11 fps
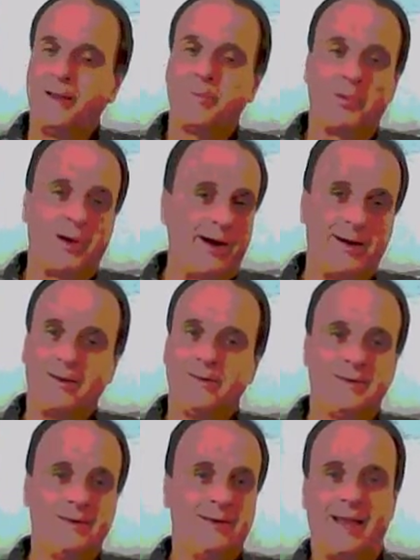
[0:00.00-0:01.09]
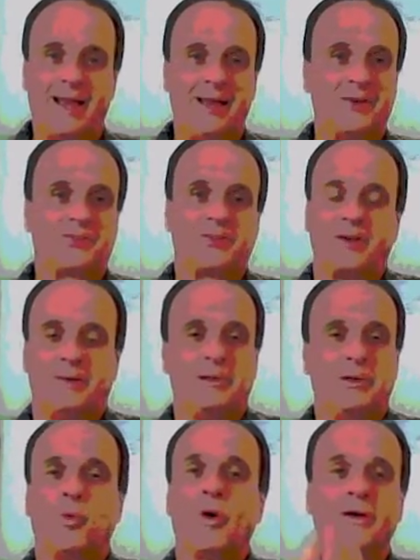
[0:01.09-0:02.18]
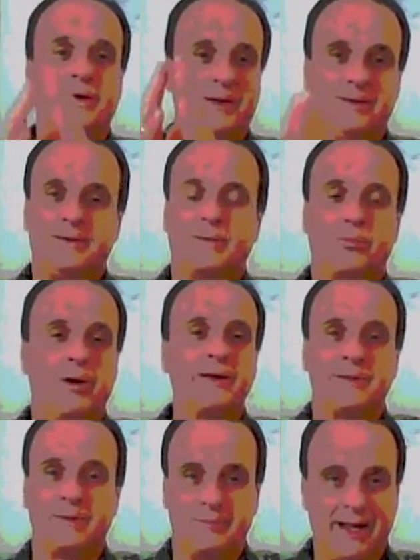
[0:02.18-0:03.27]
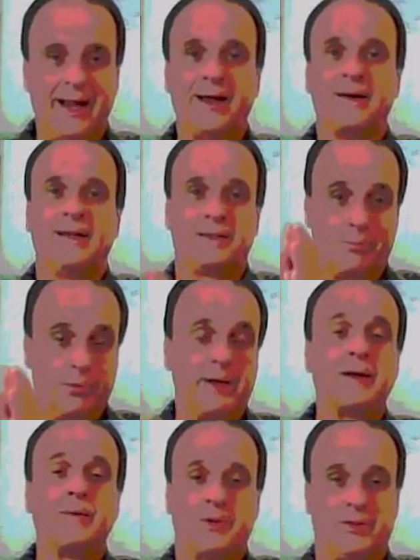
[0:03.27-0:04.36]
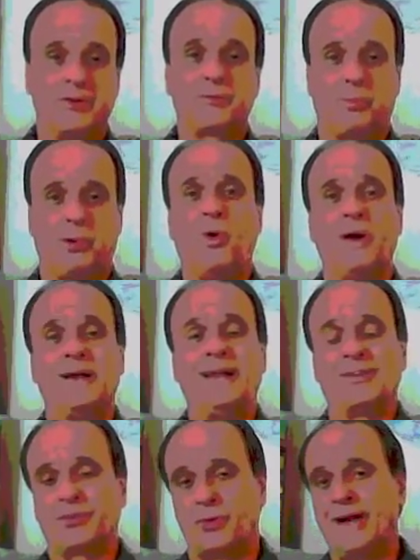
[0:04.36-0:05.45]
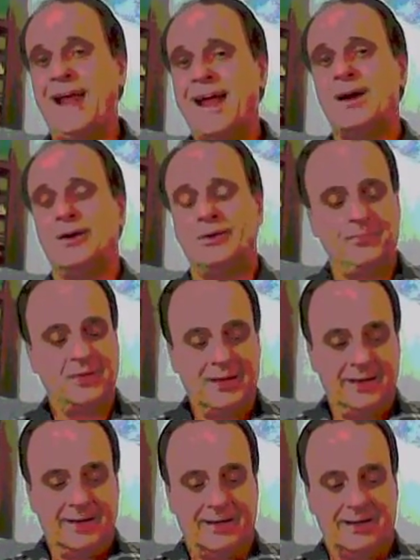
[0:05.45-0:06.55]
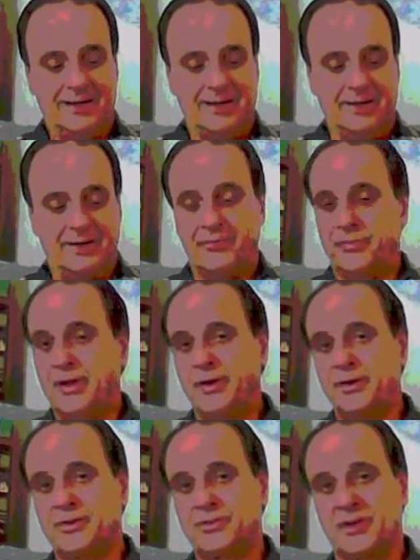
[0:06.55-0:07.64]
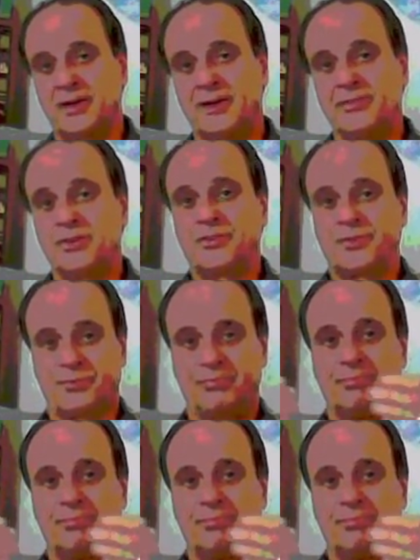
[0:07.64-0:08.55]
empire has been working to bring them down and to bring them to this point. And so now there is this